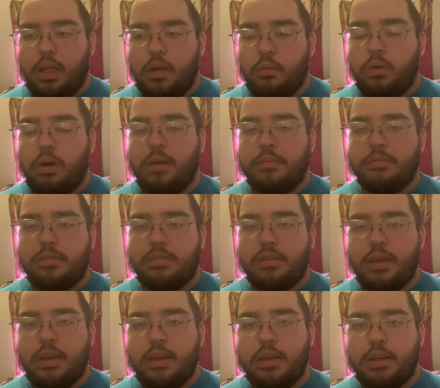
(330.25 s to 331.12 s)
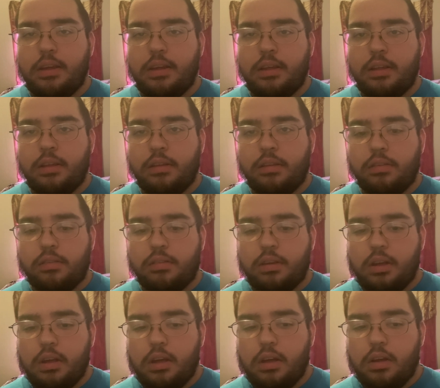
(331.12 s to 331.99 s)
What I'm saying is,
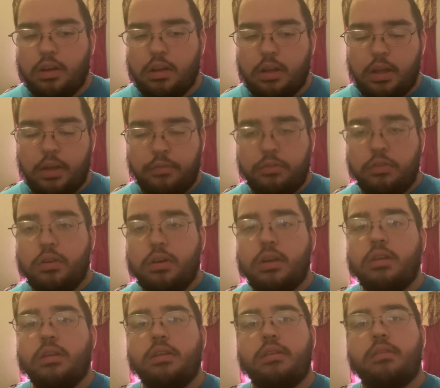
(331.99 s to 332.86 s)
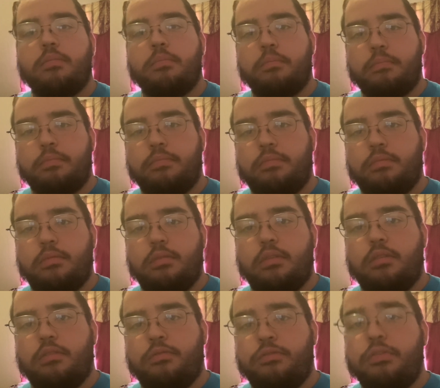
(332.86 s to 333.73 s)
if you can
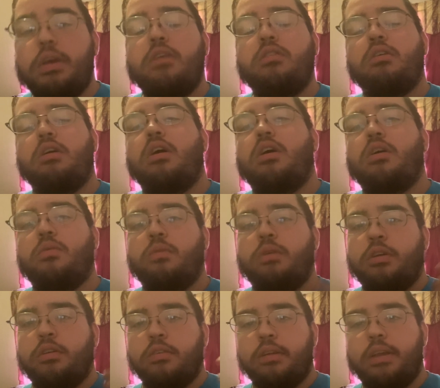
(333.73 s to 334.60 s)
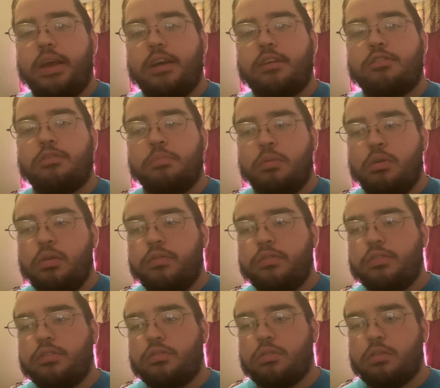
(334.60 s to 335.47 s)
figure out what your next move
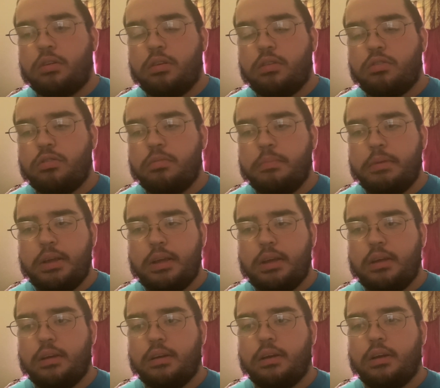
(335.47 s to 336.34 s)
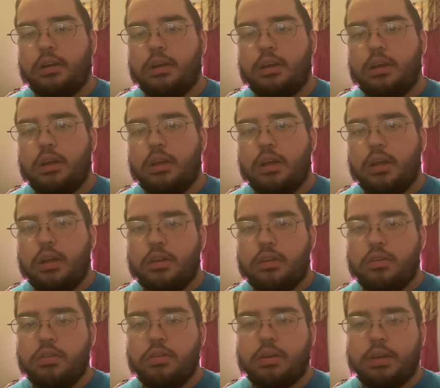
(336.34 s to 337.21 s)
is going to be,
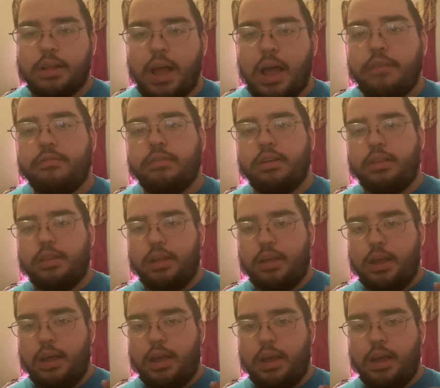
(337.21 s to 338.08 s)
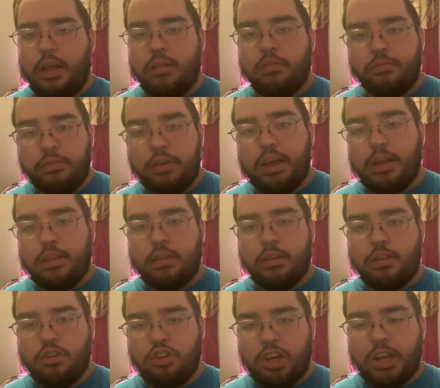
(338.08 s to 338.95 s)
you can have an
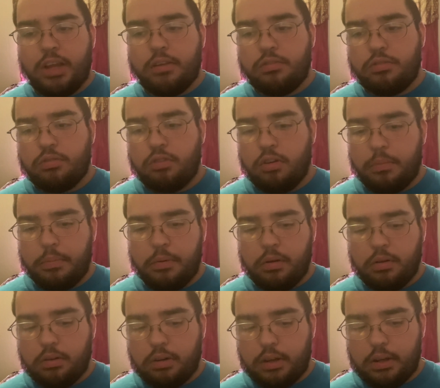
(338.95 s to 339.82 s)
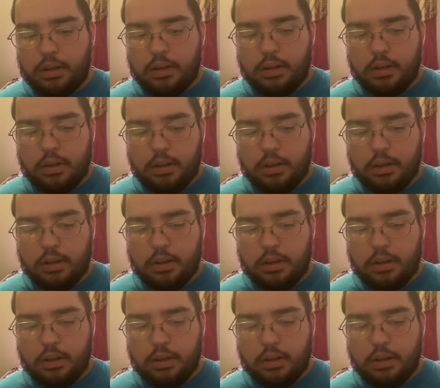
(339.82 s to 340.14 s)
advantage against your opponent.